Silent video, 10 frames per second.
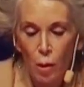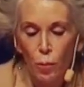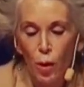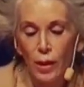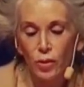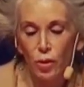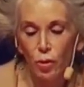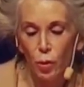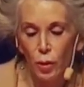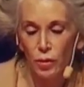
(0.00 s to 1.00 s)

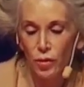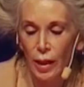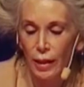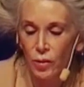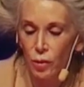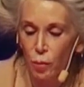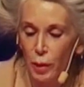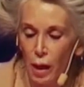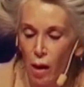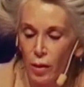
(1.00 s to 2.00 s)
Prostituted sex is
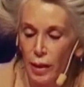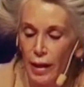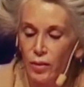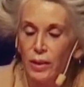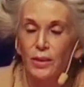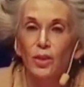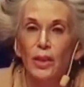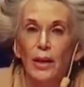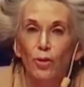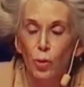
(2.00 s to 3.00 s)
regarded as
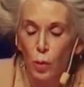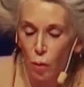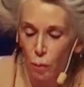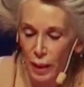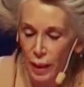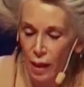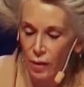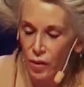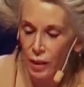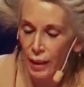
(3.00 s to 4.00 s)
consensual
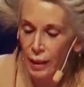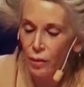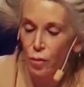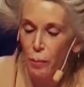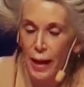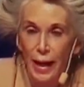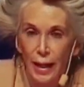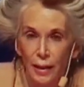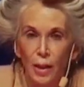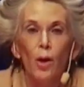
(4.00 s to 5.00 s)
because it is
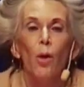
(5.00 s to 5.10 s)
paid.